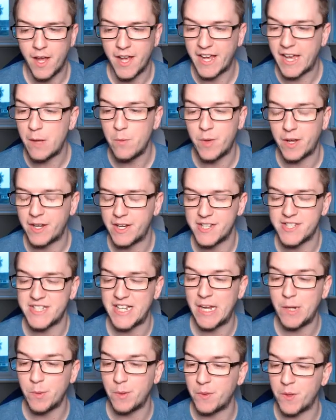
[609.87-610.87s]
Again, we're going to
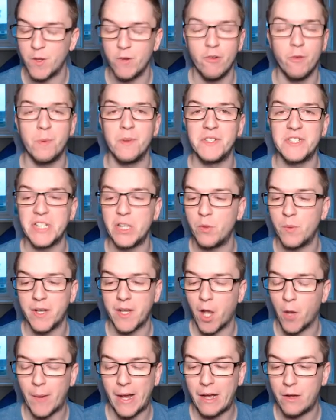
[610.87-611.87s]
stay with Europe until we
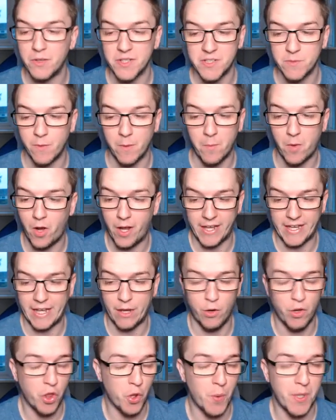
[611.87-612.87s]
go out, so we might get
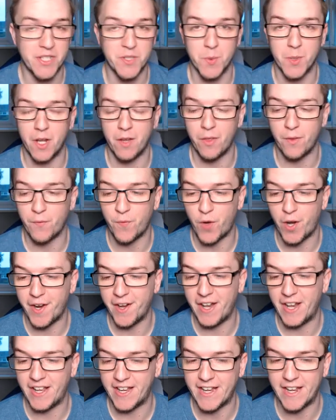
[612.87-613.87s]
all the way to another
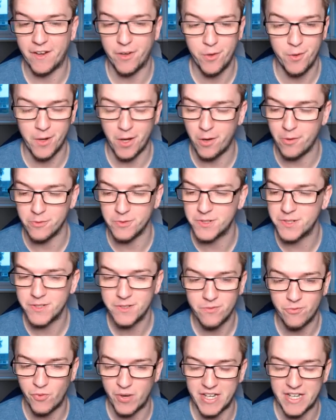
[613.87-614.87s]
final again. Who knows?
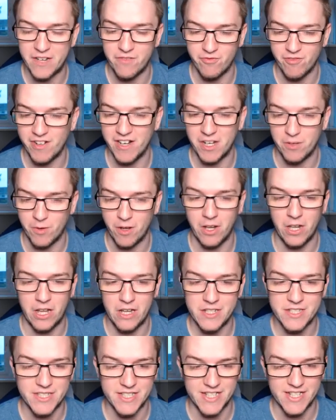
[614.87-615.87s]
We did really well
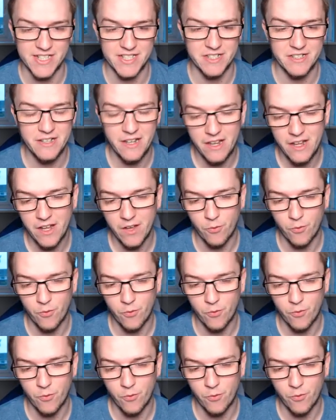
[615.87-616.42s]
last season.